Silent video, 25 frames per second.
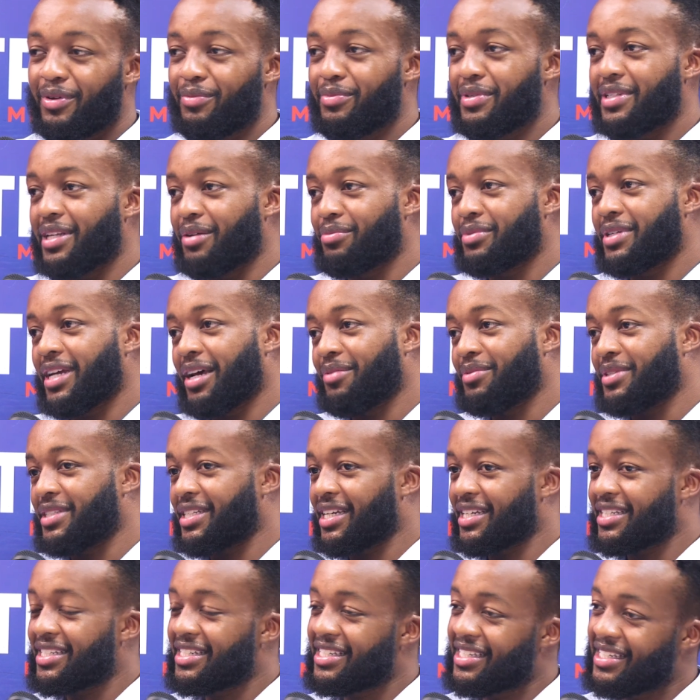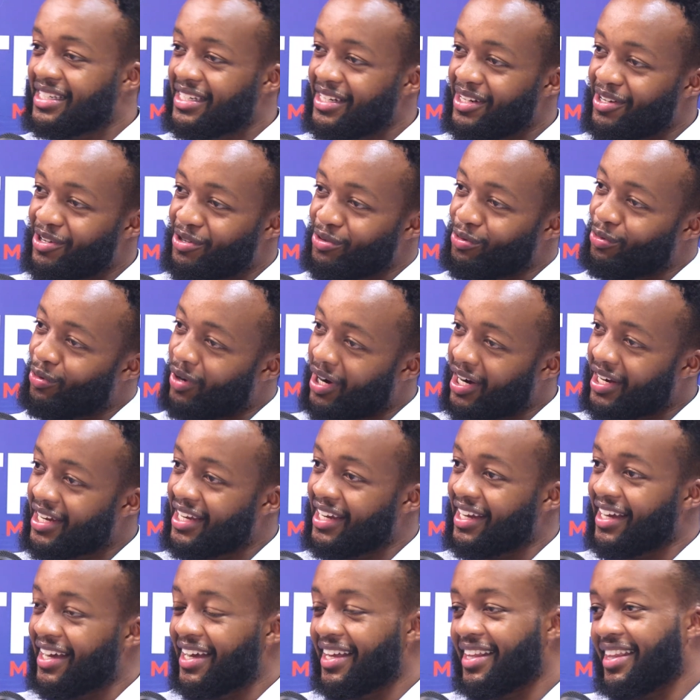Sometimes just do work
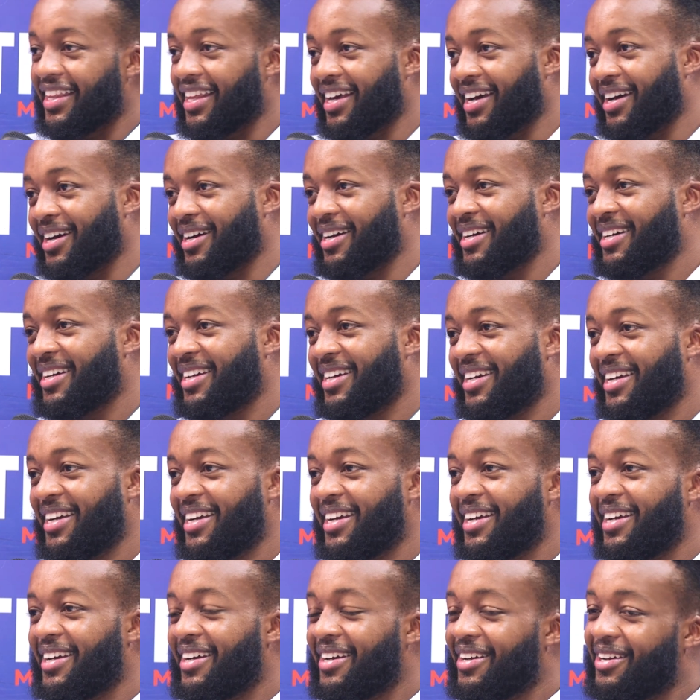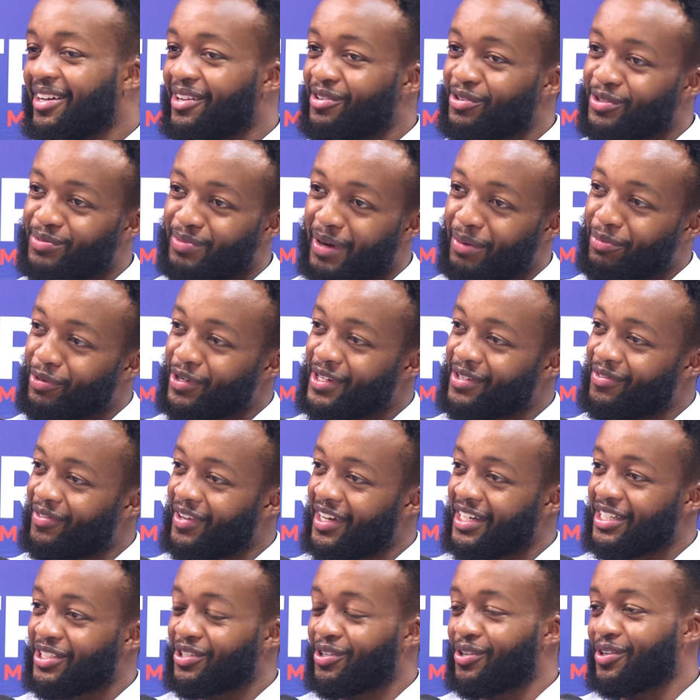here and there, lose my
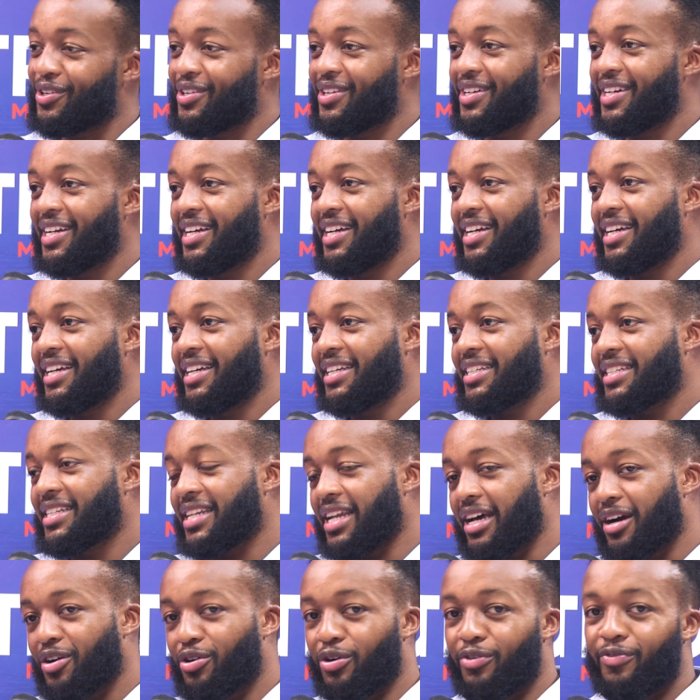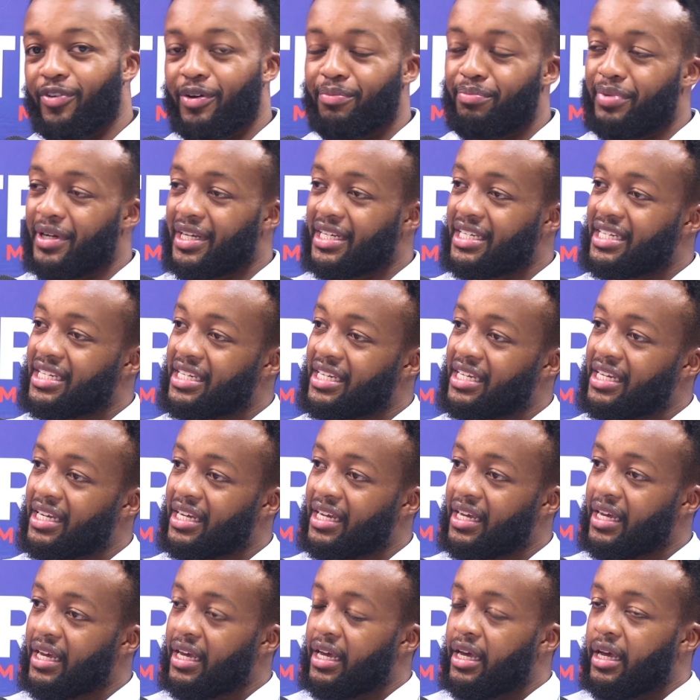motivation, slack off a bit.
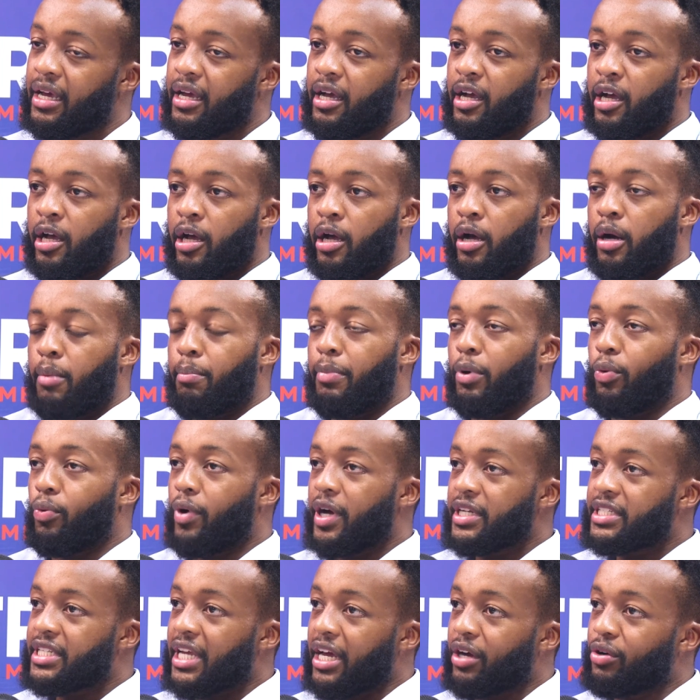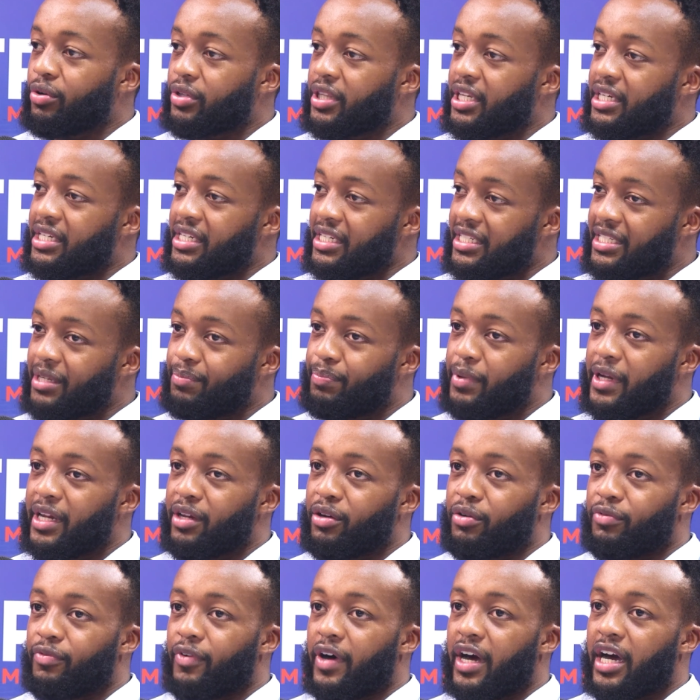But once I got the
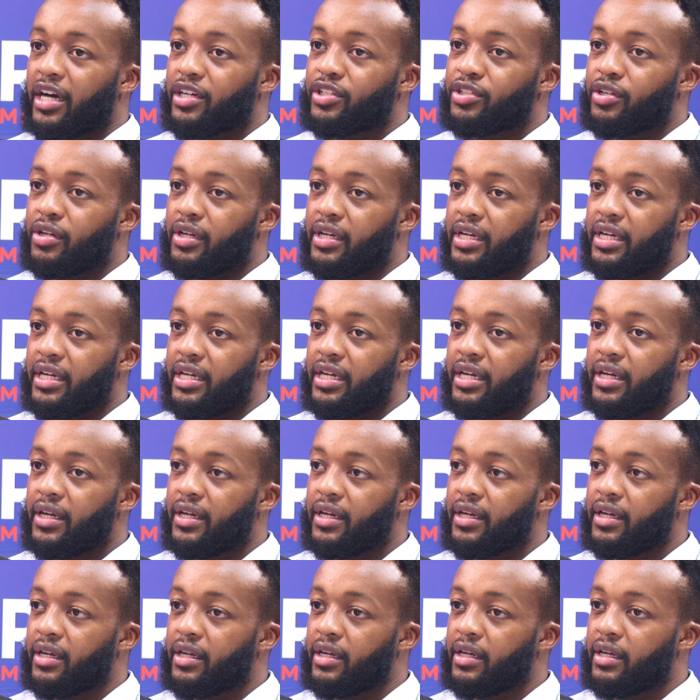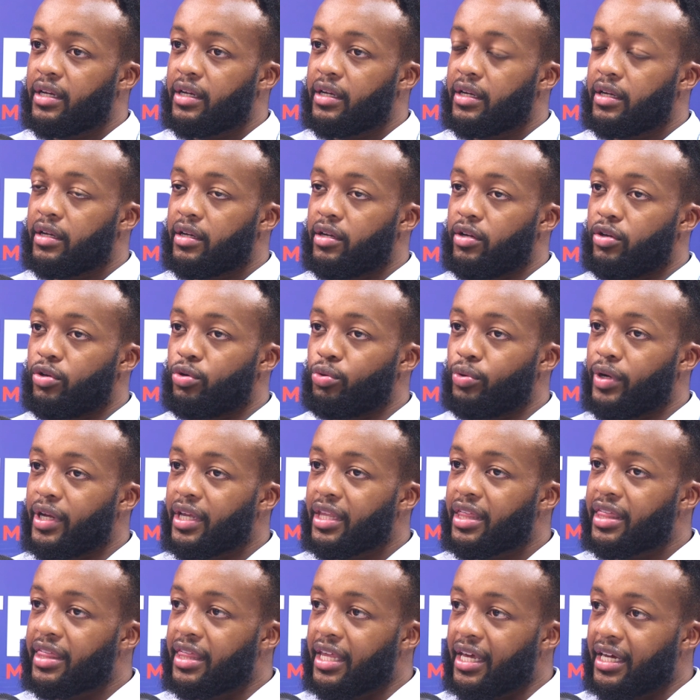discipline of actually doing
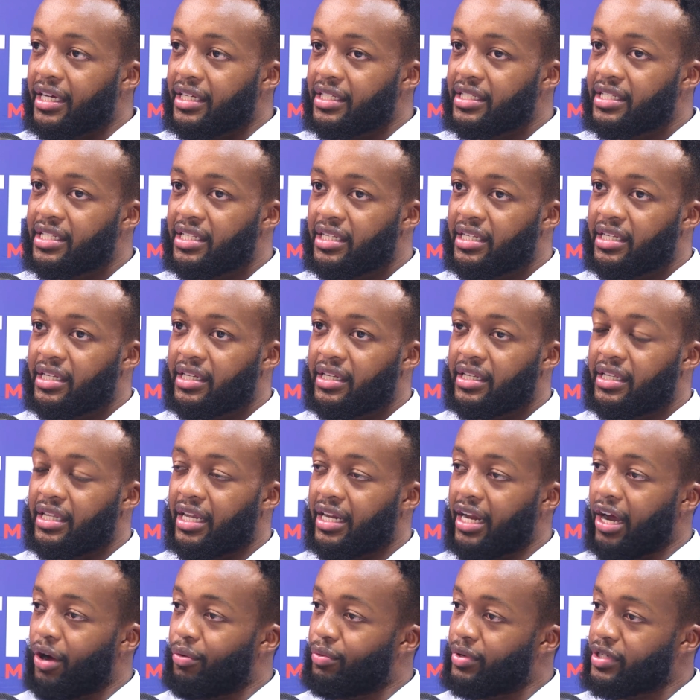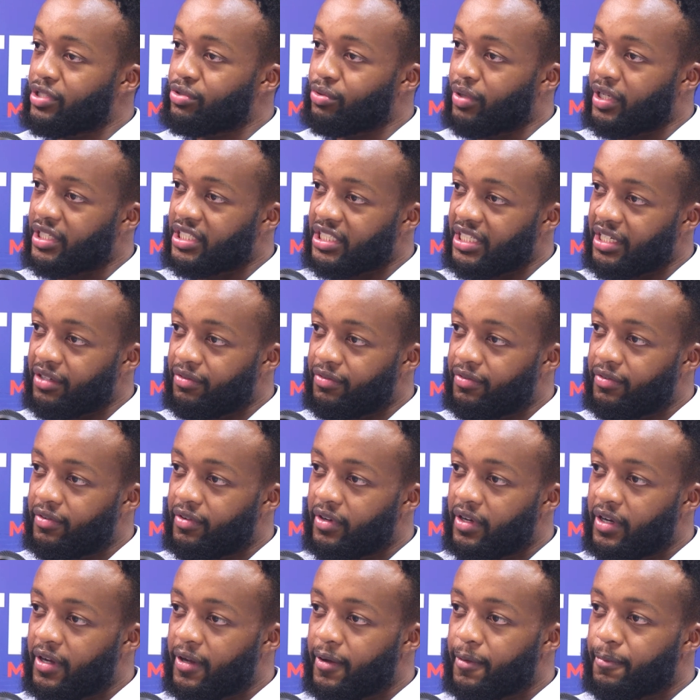things that I want to achieve,
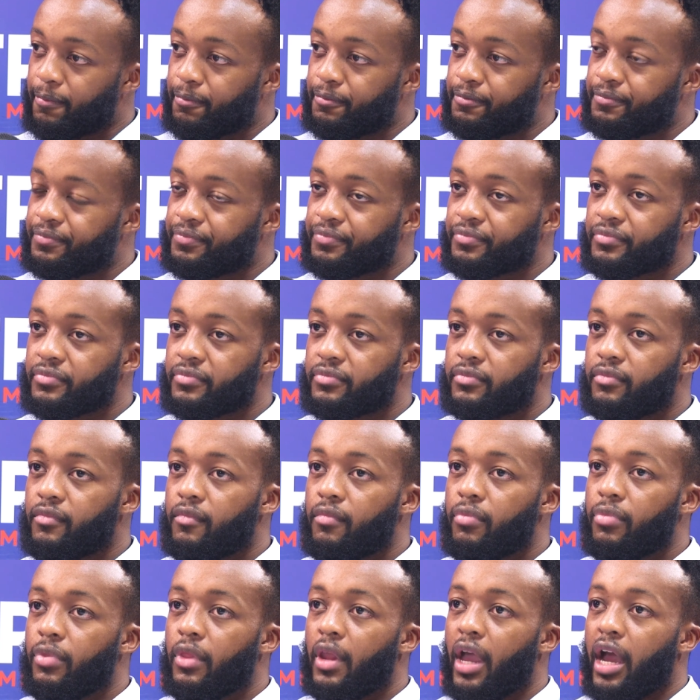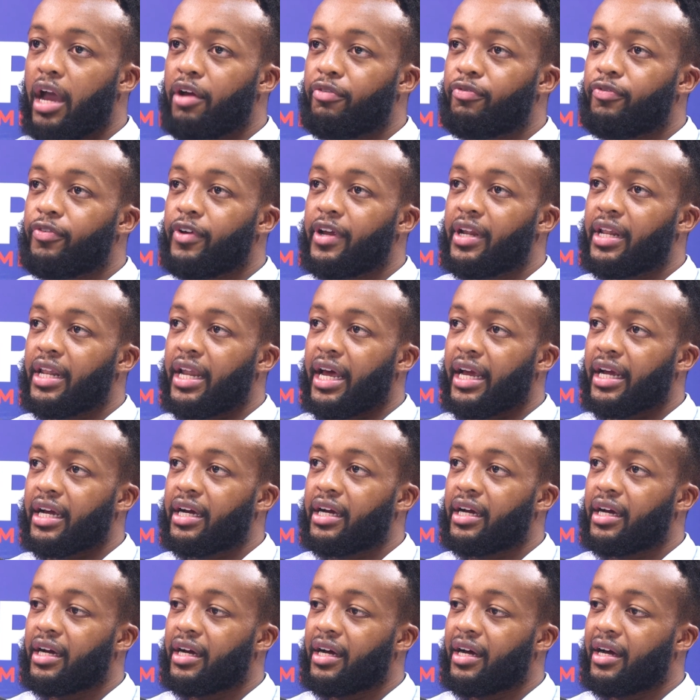I feel
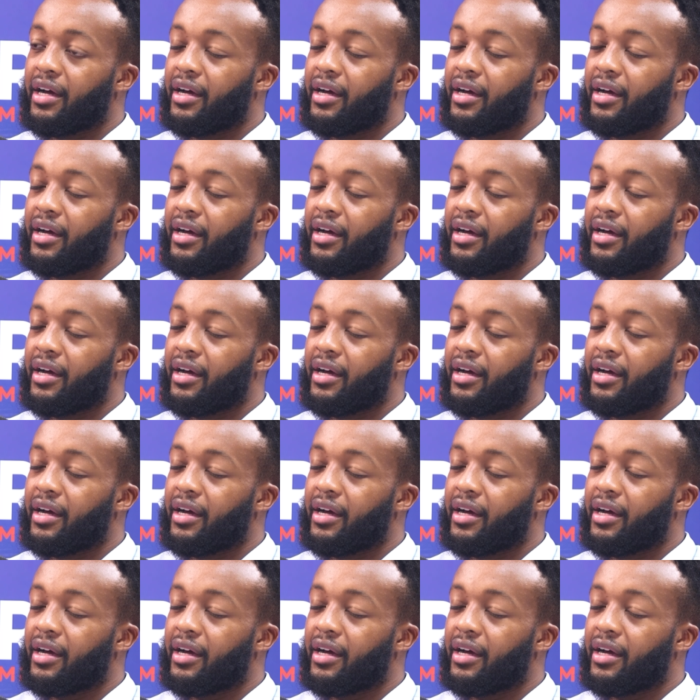like